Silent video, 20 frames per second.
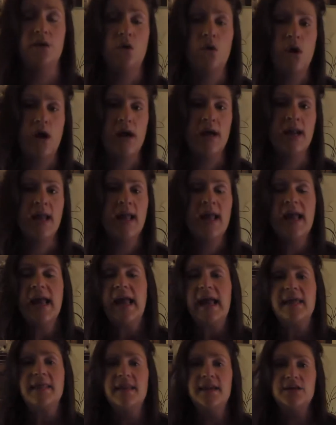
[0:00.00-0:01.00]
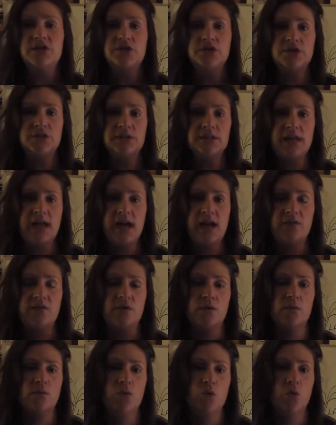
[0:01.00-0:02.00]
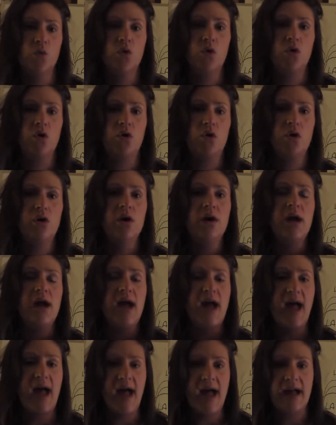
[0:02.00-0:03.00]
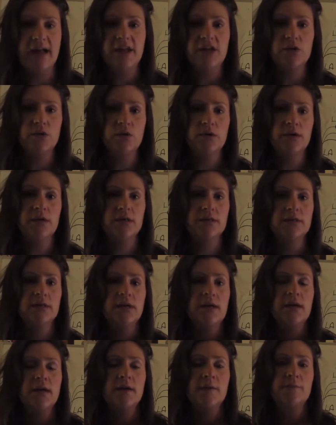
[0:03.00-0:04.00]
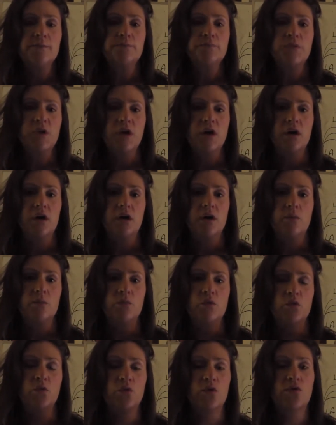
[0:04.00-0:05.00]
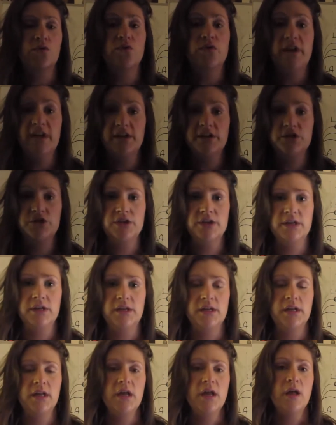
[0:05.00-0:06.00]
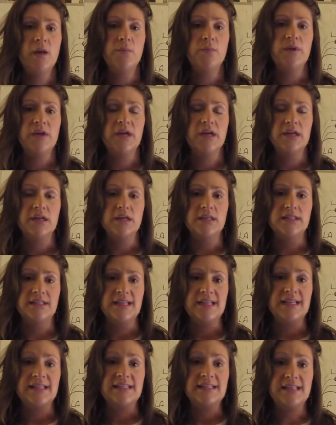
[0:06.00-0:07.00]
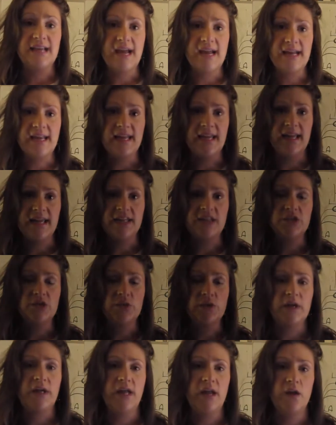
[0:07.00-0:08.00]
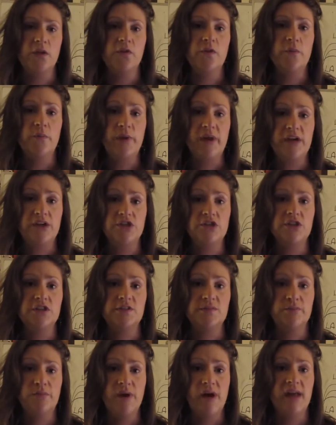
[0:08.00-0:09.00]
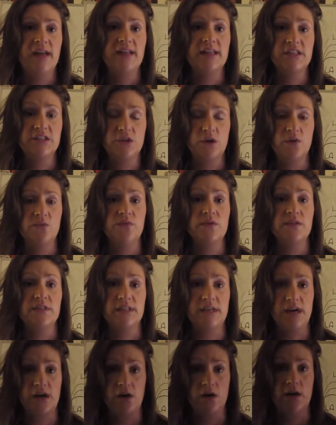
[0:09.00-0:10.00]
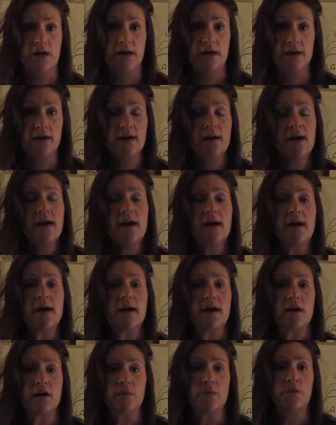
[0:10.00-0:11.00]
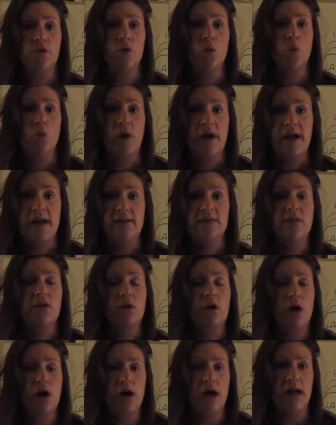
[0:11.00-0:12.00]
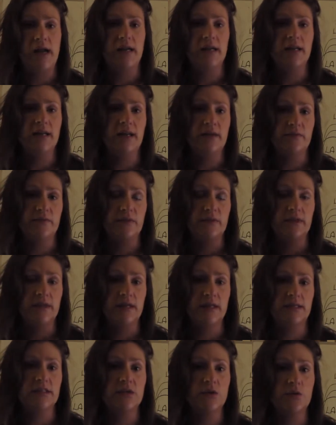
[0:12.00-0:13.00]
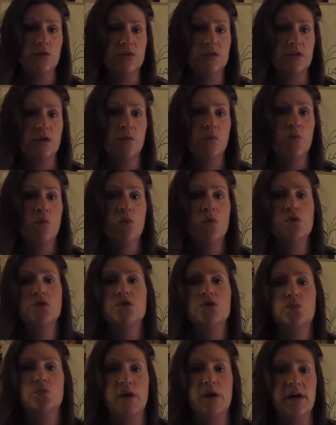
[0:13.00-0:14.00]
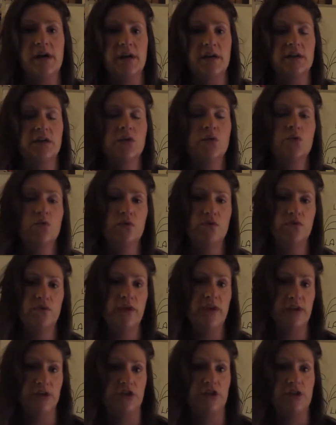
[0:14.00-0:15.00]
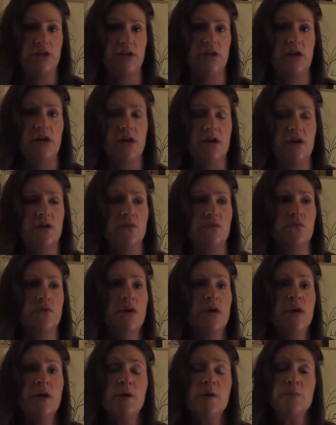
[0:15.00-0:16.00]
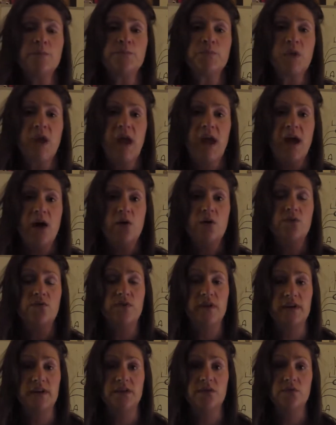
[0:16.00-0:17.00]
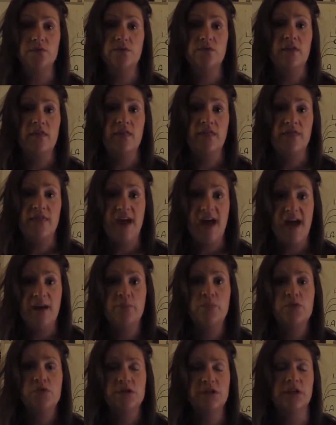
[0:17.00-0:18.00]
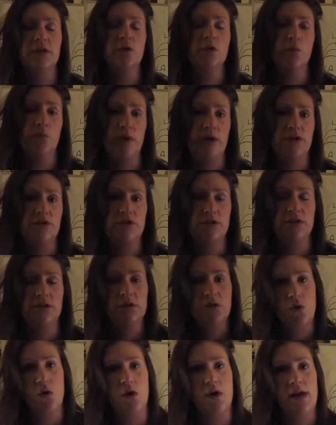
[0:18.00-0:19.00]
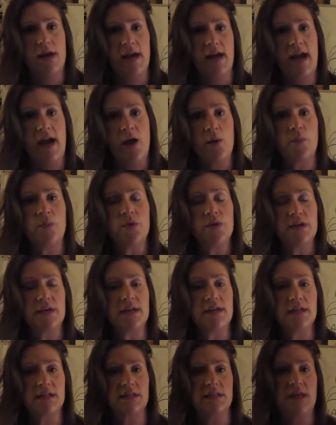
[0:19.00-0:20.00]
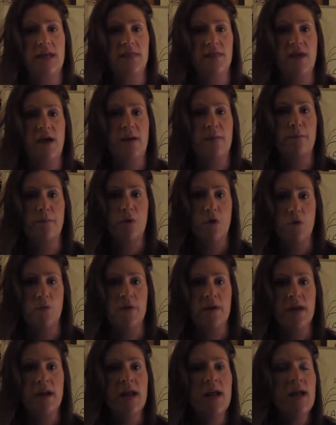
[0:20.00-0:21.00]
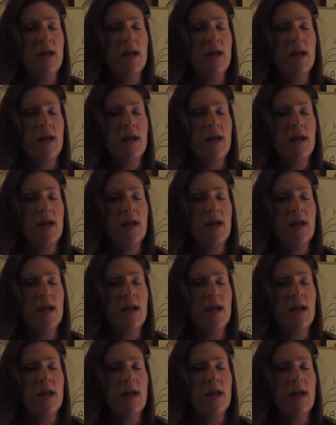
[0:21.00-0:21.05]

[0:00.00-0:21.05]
All right, and that's just kind of a more accurate reflection, because it is taking into account the patient's body surface area, their weight, their height, and everything. So it's a more direct reflection of how effective that particular patient's cardiac output is at that moment.